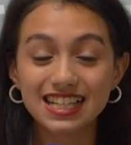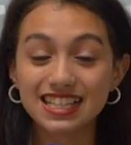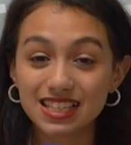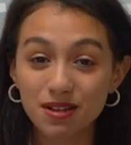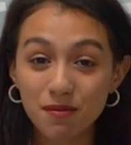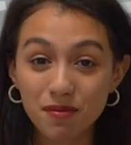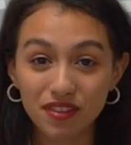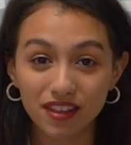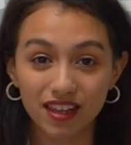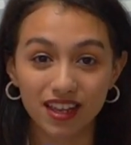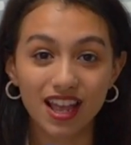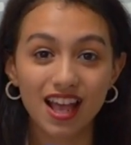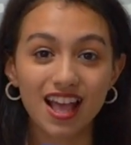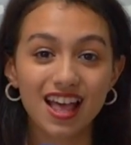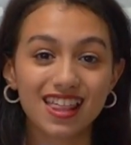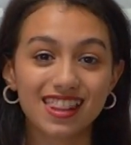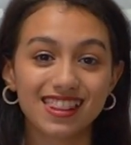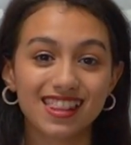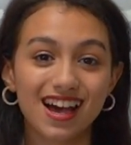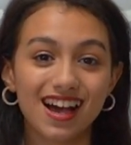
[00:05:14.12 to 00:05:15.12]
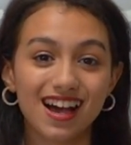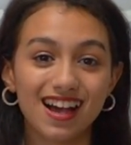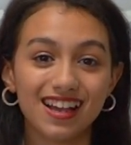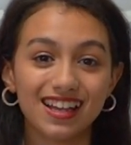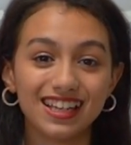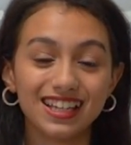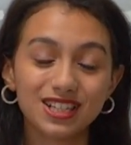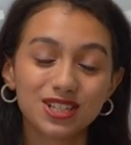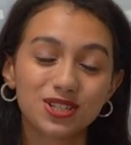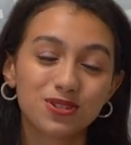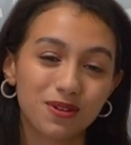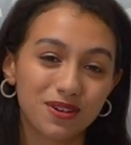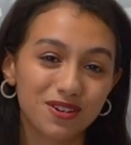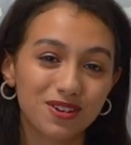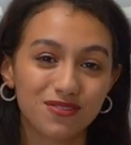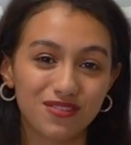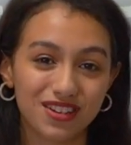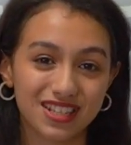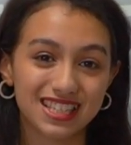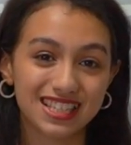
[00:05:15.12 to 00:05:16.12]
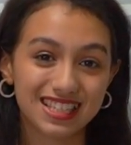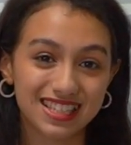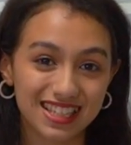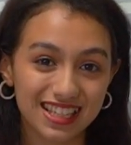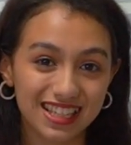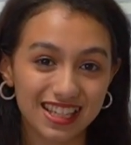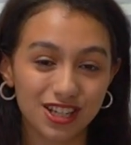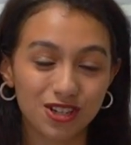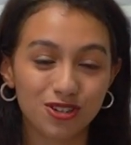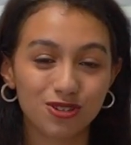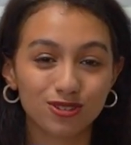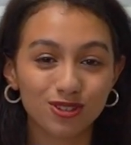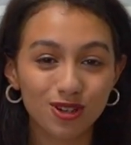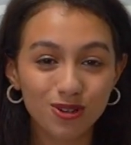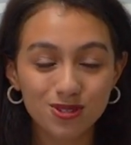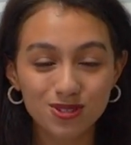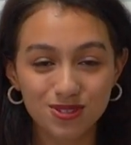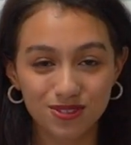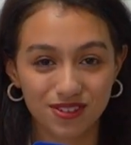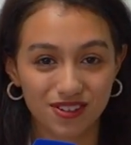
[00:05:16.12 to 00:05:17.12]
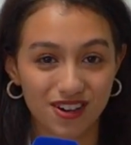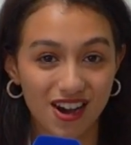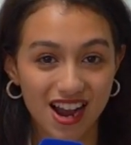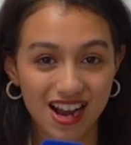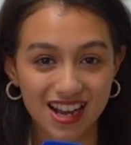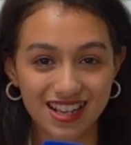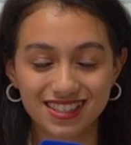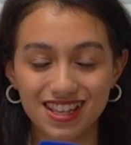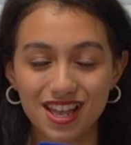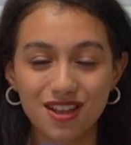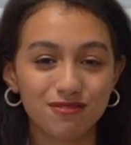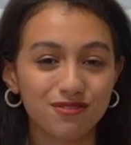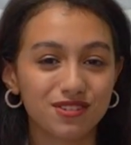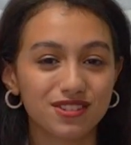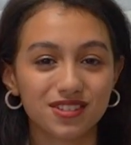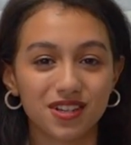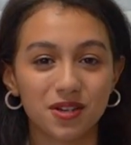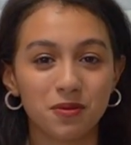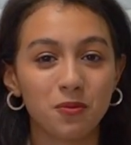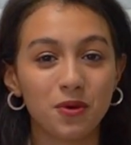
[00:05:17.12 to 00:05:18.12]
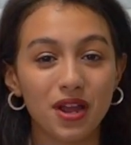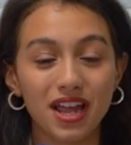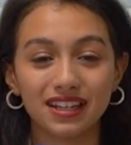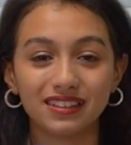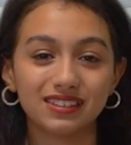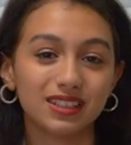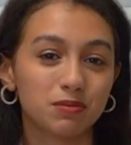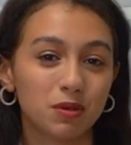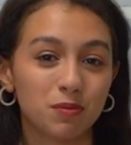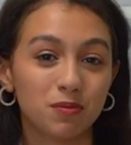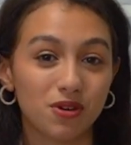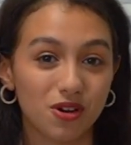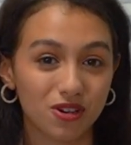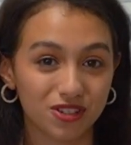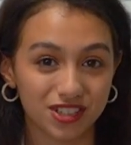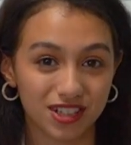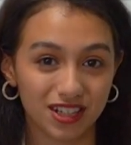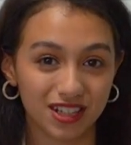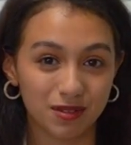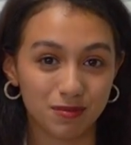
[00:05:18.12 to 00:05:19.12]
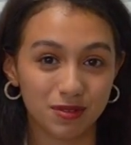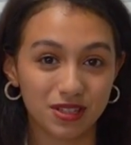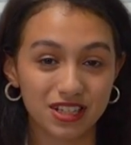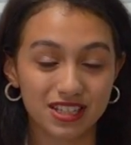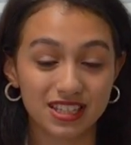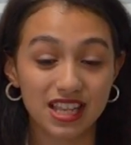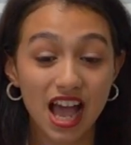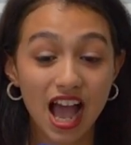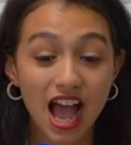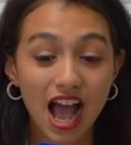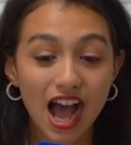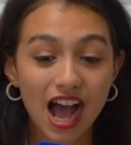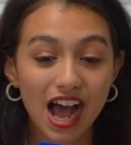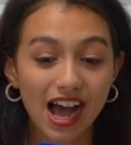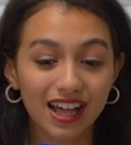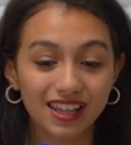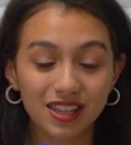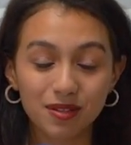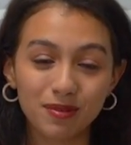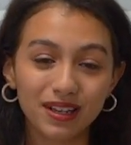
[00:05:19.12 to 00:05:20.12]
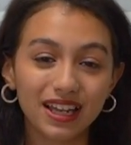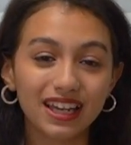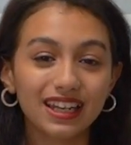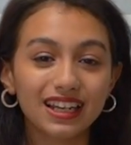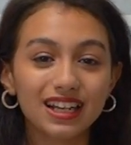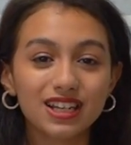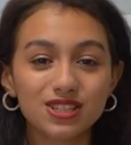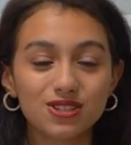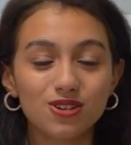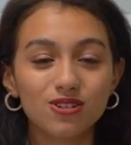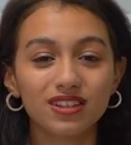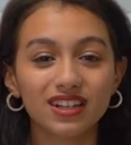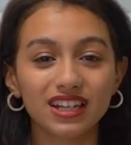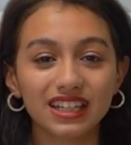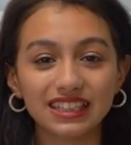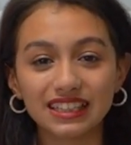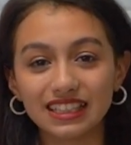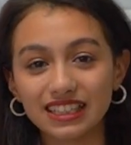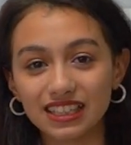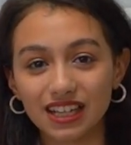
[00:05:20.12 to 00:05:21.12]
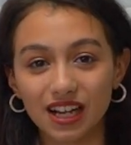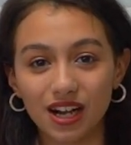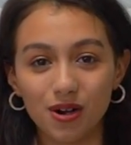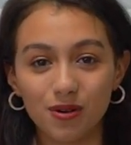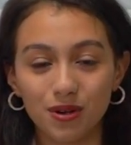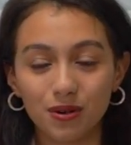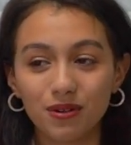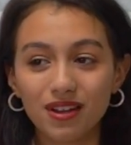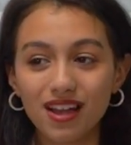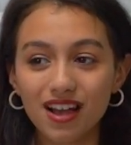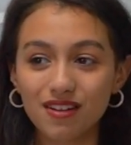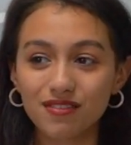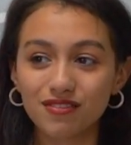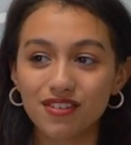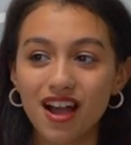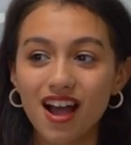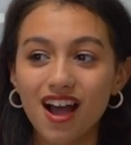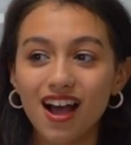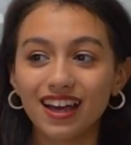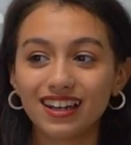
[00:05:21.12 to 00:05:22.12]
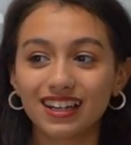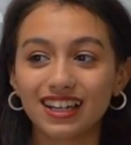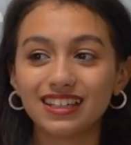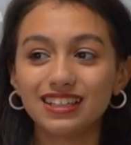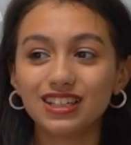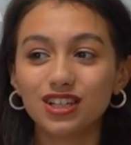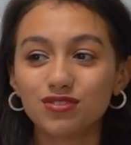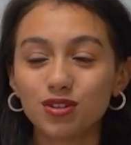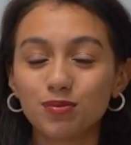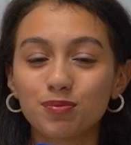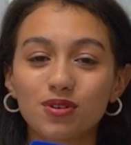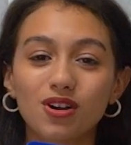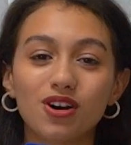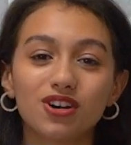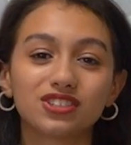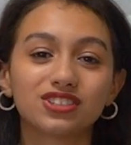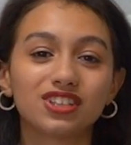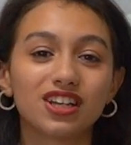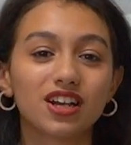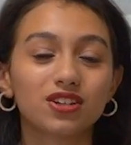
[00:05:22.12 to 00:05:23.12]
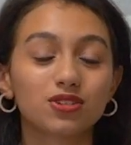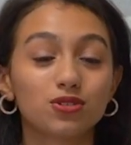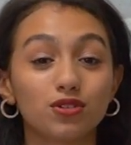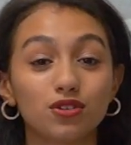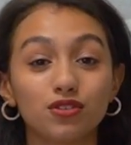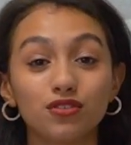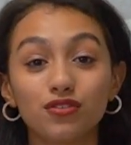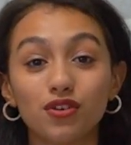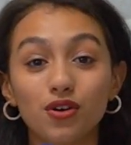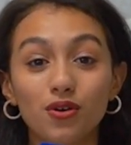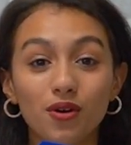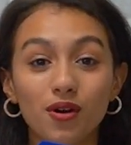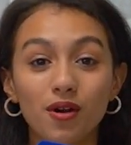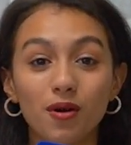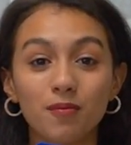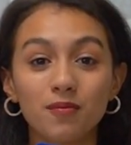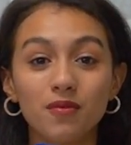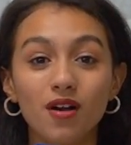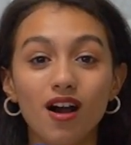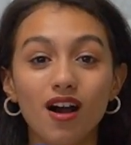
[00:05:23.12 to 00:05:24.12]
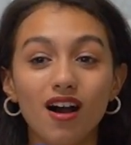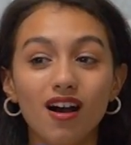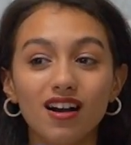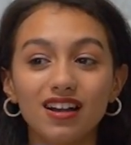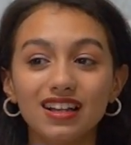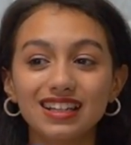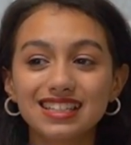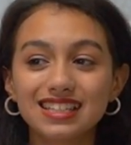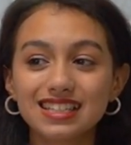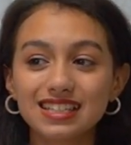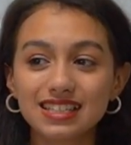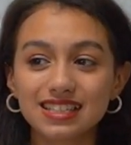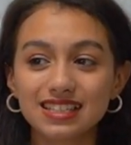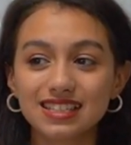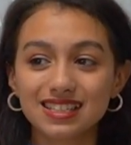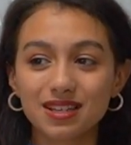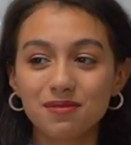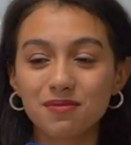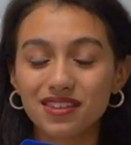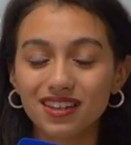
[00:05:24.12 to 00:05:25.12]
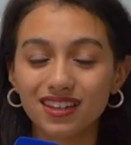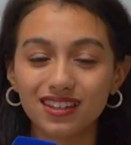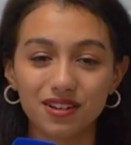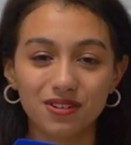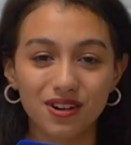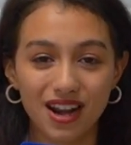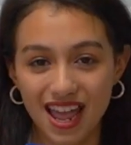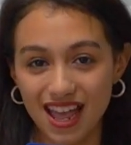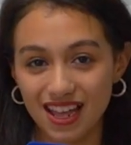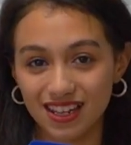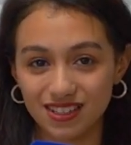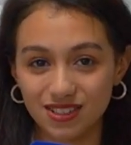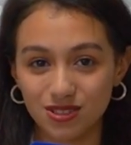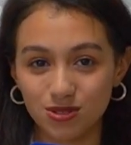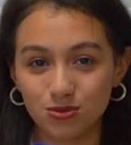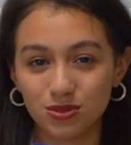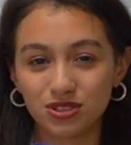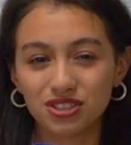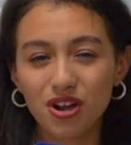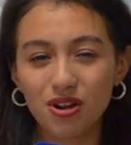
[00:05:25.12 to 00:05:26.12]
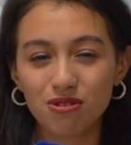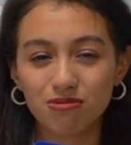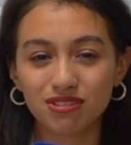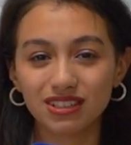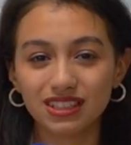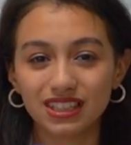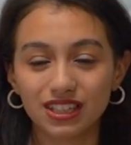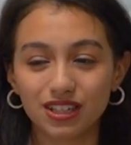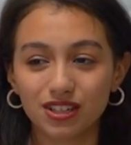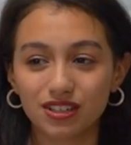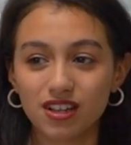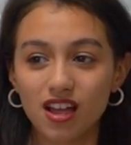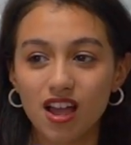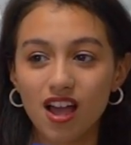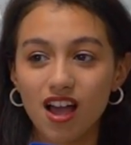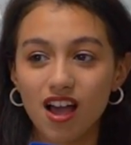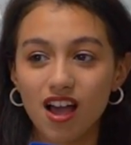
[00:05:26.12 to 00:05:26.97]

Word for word: It's something that each one of us see close to their eyes every time we end up a project, because at the beginning it's all an idea. When we have an idea of a project or a forum, it's just something in our heads. We're not really